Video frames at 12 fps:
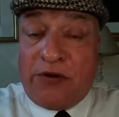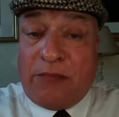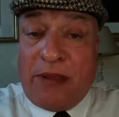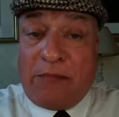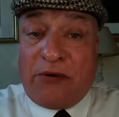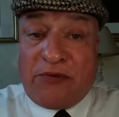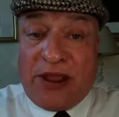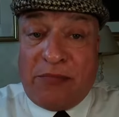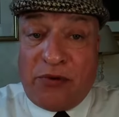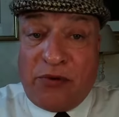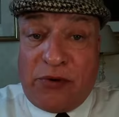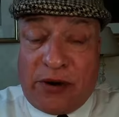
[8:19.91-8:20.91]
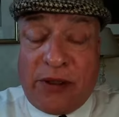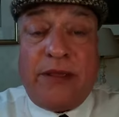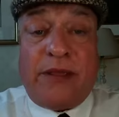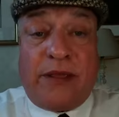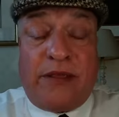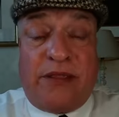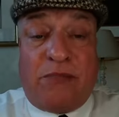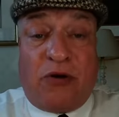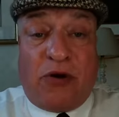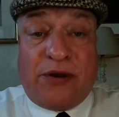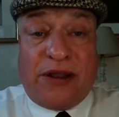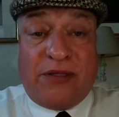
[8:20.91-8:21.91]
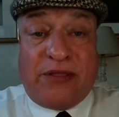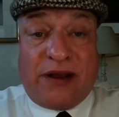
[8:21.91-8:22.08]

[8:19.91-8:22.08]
Remember Ray Moore? In the morning,